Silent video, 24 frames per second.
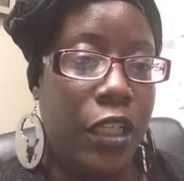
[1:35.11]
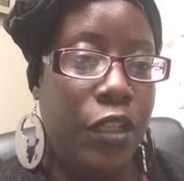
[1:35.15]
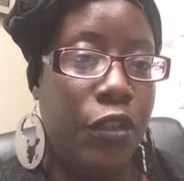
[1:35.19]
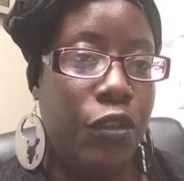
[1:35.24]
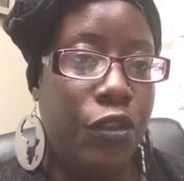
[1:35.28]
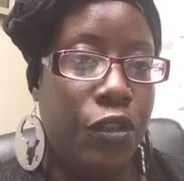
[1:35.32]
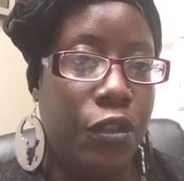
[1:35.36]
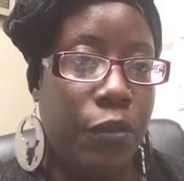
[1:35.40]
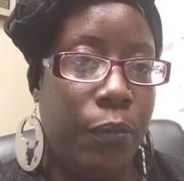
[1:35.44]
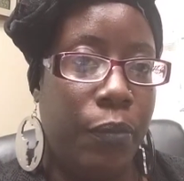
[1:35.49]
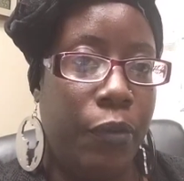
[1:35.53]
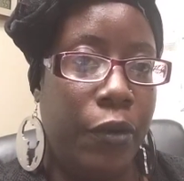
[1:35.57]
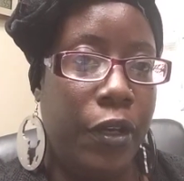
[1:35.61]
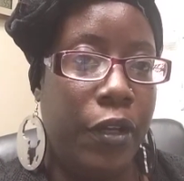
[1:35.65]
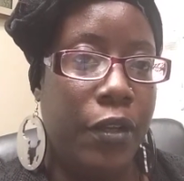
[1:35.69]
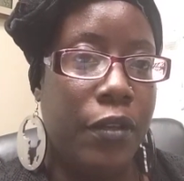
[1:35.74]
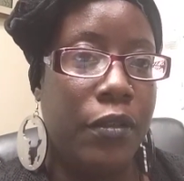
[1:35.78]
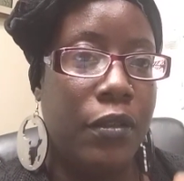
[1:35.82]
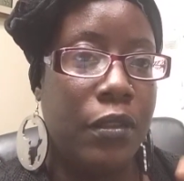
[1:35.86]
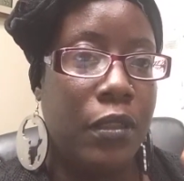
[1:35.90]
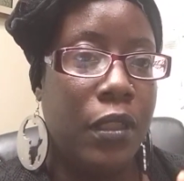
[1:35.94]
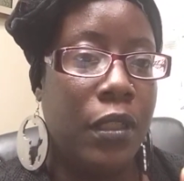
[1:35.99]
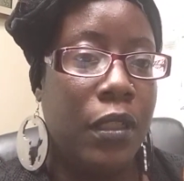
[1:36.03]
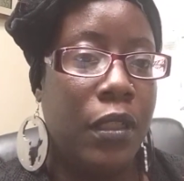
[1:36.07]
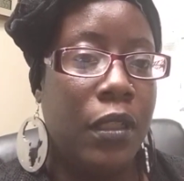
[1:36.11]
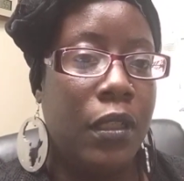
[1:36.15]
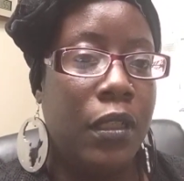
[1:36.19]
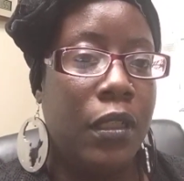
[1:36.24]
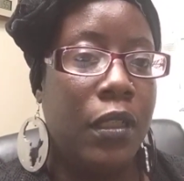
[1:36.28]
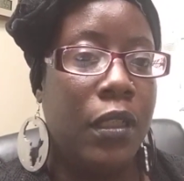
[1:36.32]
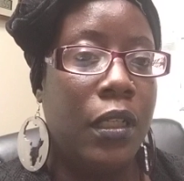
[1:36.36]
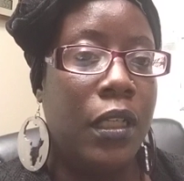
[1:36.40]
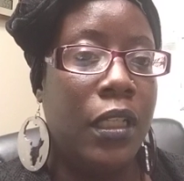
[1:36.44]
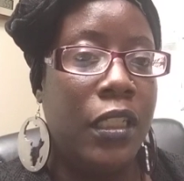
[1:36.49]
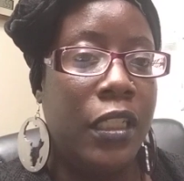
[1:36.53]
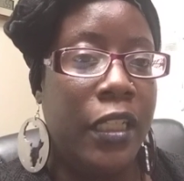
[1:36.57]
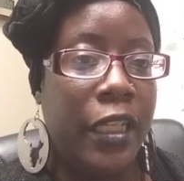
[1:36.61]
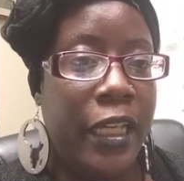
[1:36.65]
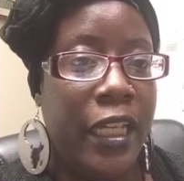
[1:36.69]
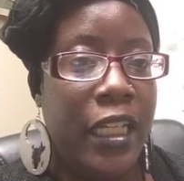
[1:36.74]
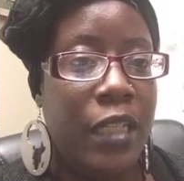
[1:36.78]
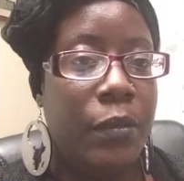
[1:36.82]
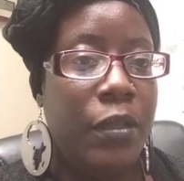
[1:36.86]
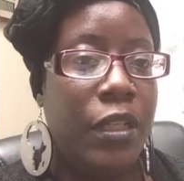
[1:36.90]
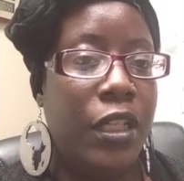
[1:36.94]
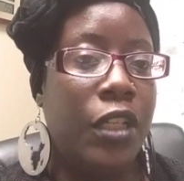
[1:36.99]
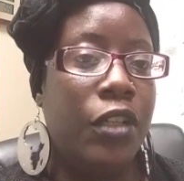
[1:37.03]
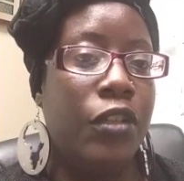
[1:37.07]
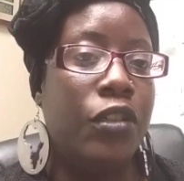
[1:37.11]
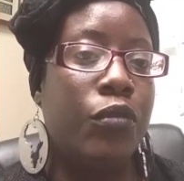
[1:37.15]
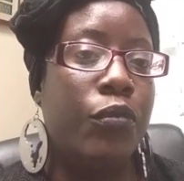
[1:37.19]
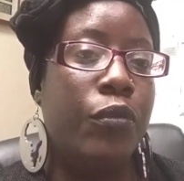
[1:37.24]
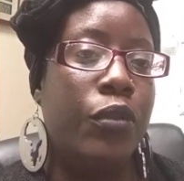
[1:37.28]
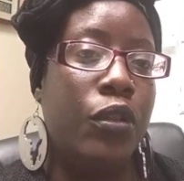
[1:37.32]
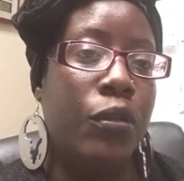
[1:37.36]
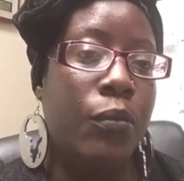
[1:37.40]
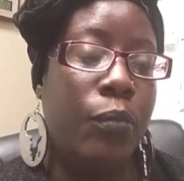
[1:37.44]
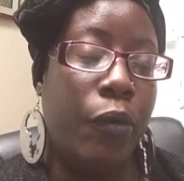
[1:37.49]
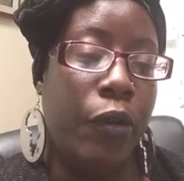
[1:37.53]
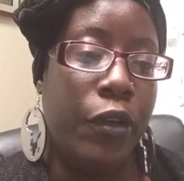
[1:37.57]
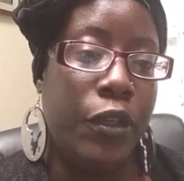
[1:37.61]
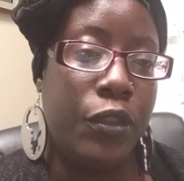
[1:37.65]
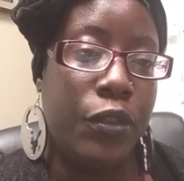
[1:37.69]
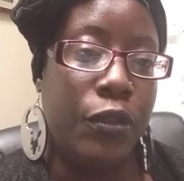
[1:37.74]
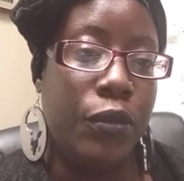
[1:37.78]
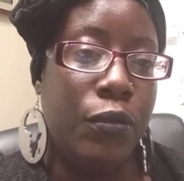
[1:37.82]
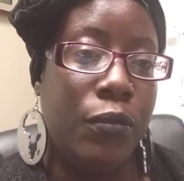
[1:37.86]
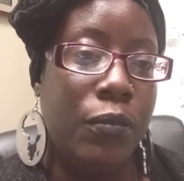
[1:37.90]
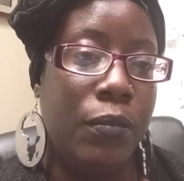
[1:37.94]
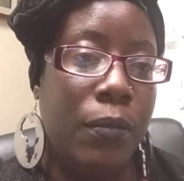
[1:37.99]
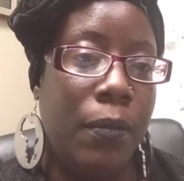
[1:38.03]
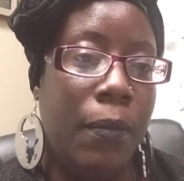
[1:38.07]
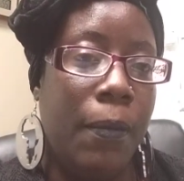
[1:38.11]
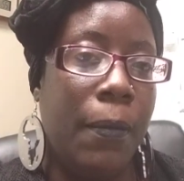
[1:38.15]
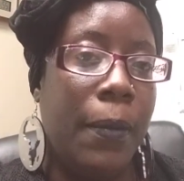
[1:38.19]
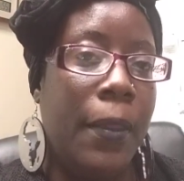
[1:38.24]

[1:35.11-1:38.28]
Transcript: hears your prayers. The enemy hears when you pray too.